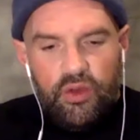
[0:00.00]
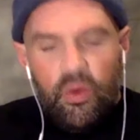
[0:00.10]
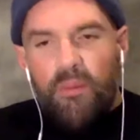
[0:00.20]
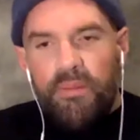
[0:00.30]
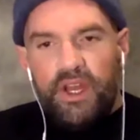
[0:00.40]

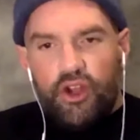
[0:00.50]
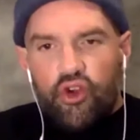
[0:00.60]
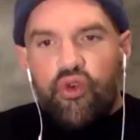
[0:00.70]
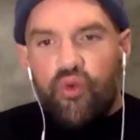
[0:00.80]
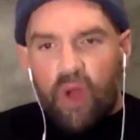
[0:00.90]
you want me to
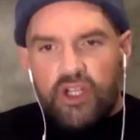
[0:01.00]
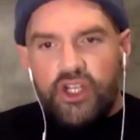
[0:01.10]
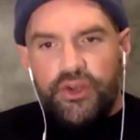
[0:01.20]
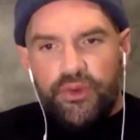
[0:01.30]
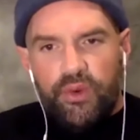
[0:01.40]

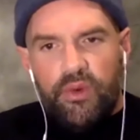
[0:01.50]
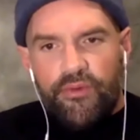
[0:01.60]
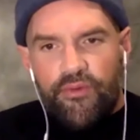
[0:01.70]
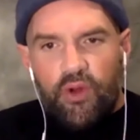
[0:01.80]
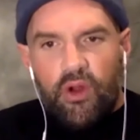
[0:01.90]
crush you
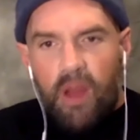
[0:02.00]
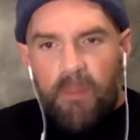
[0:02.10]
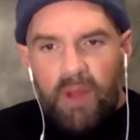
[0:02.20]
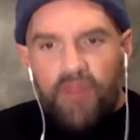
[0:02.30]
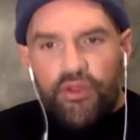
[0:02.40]
for
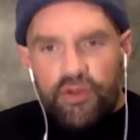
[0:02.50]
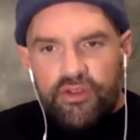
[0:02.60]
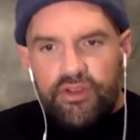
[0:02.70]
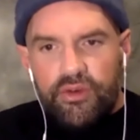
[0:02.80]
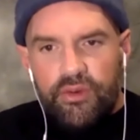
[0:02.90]
a month or
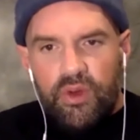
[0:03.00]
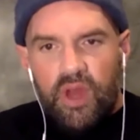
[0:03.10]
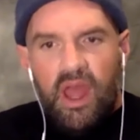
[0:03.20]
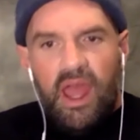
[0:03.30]
two